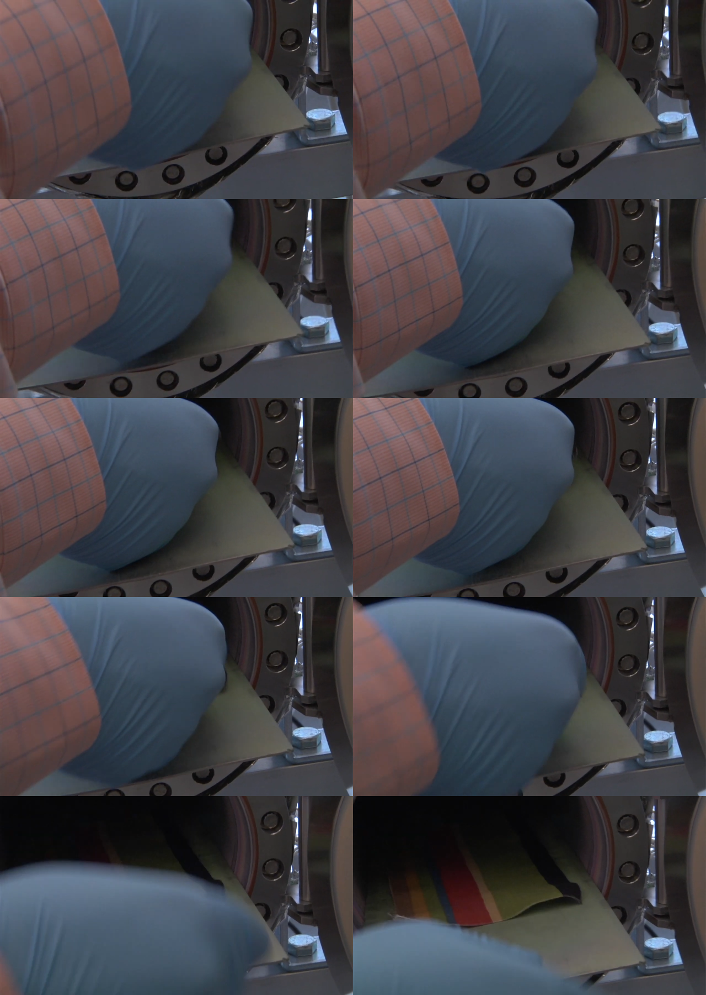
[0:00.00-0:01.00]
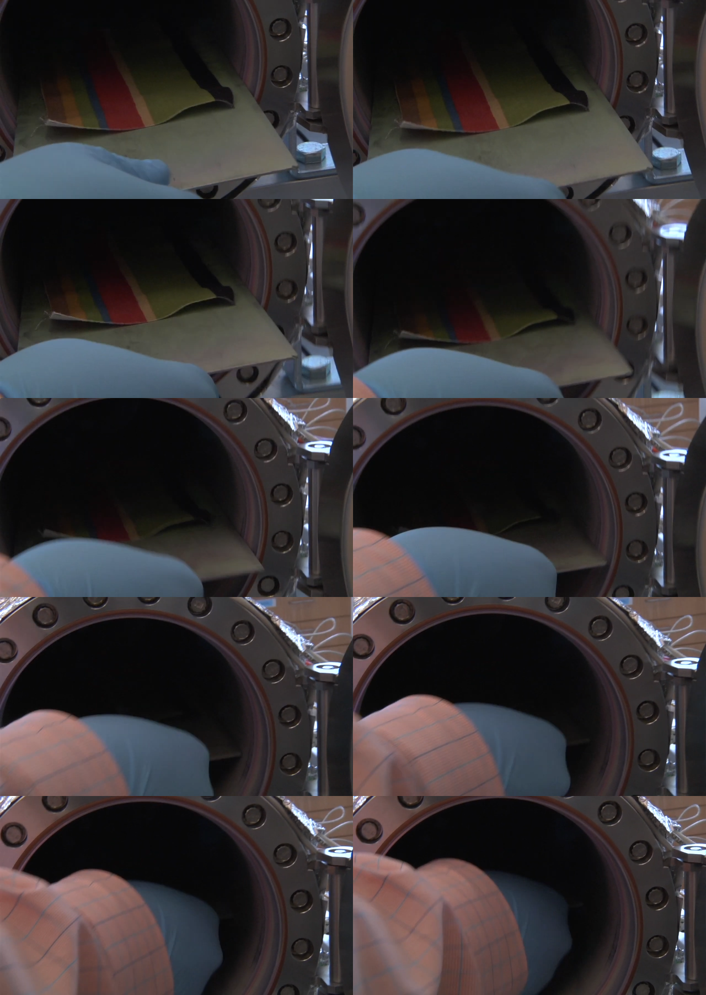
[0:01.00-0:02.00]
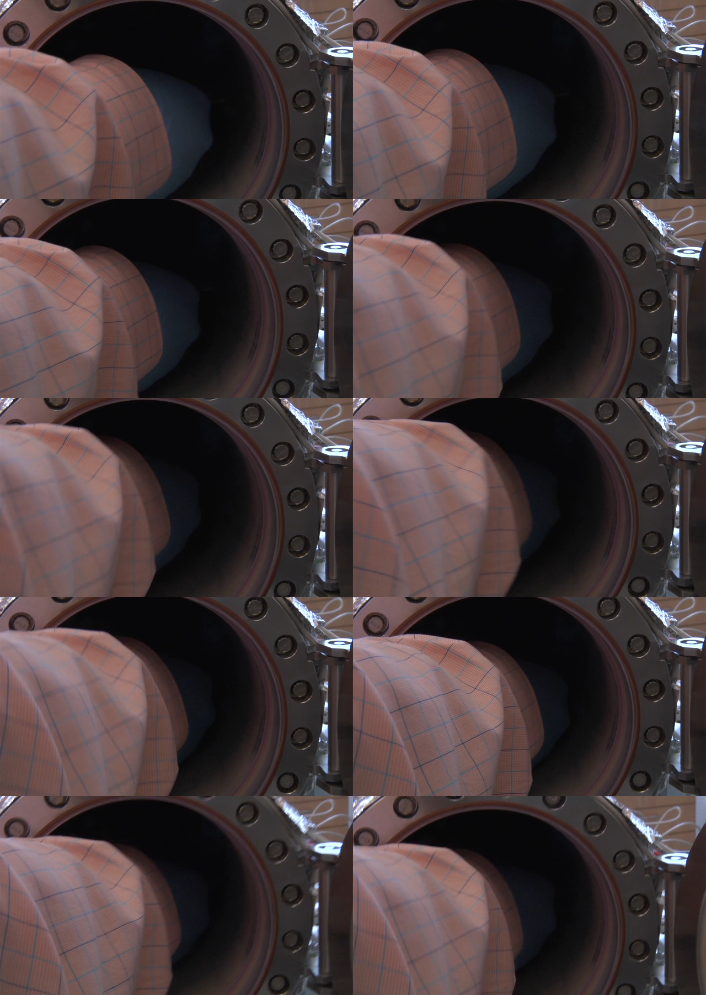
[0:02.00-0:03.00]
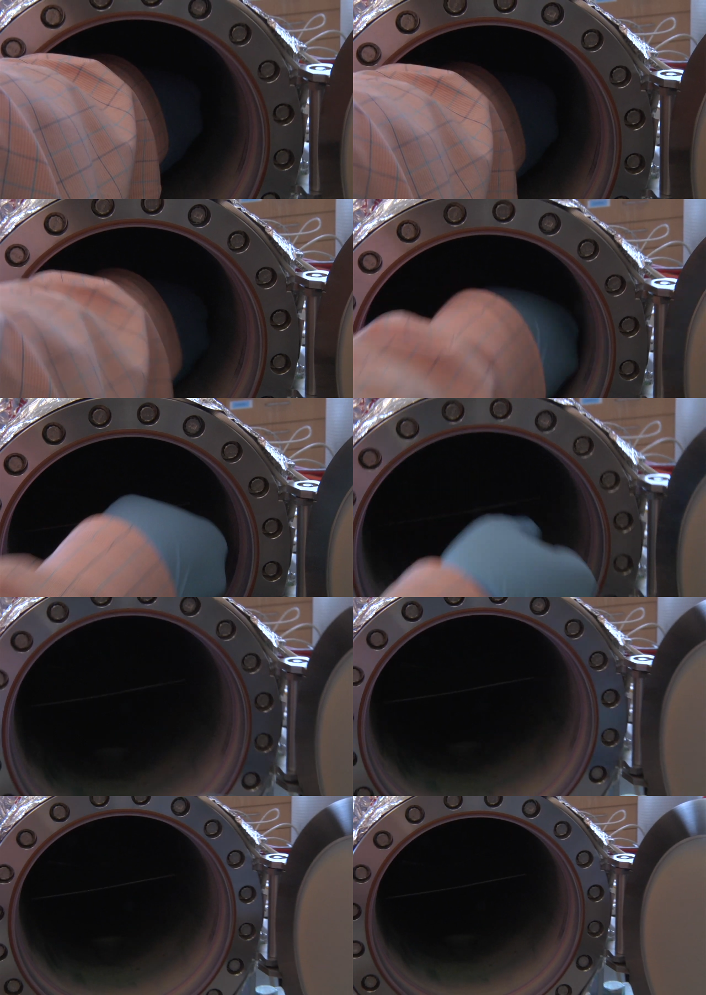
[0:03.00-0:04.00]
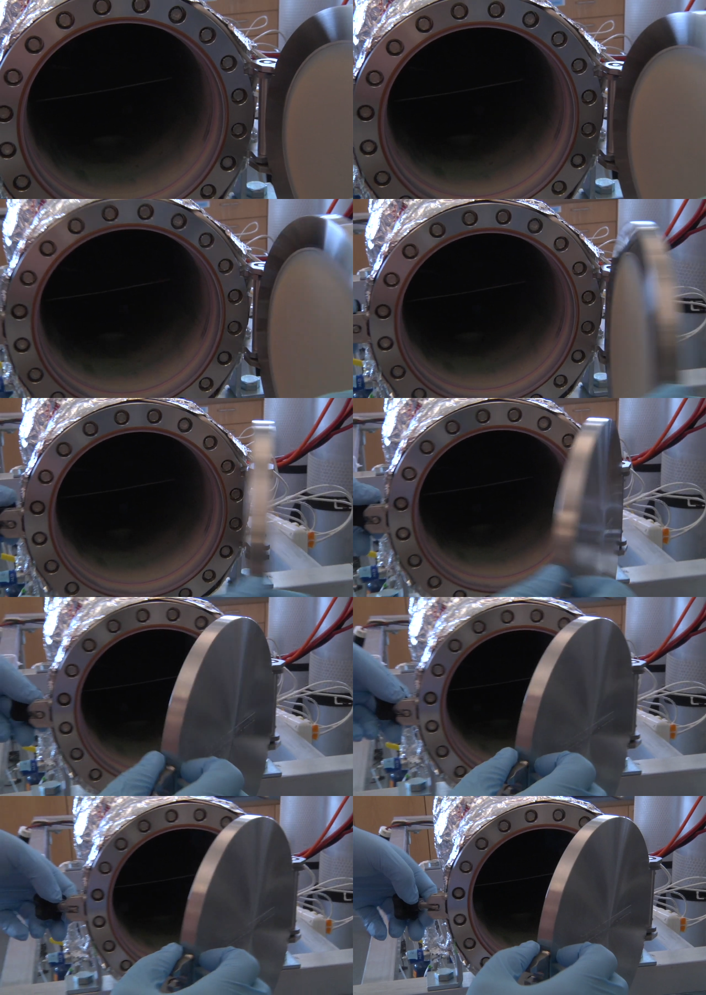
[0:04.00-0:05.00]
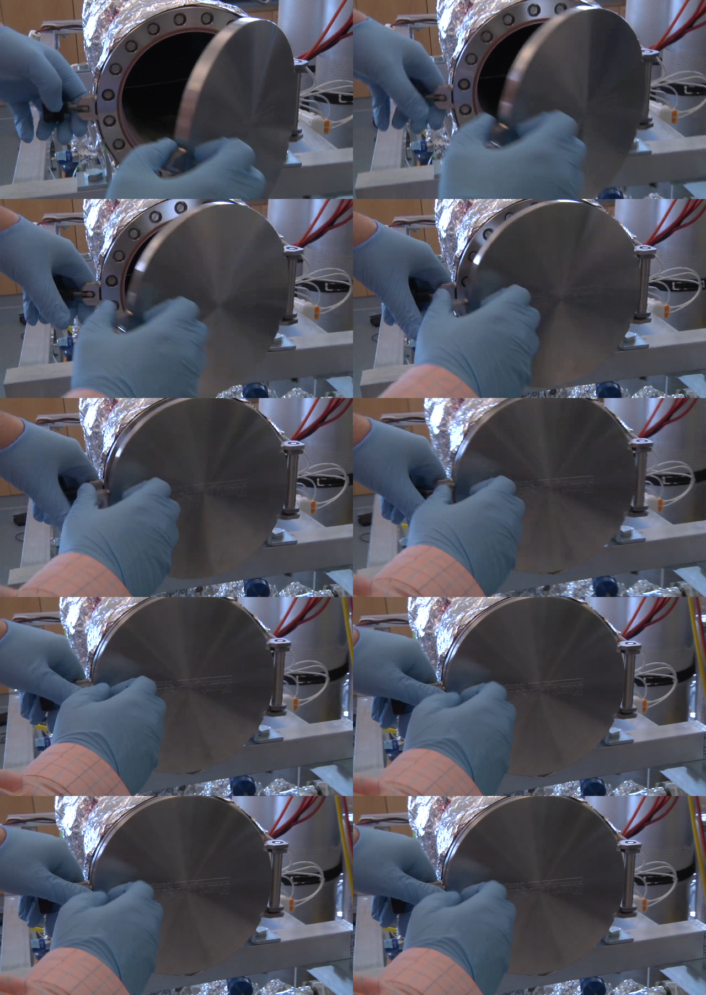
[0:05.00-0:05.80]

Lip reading: No face is visible, so there are no lips to read.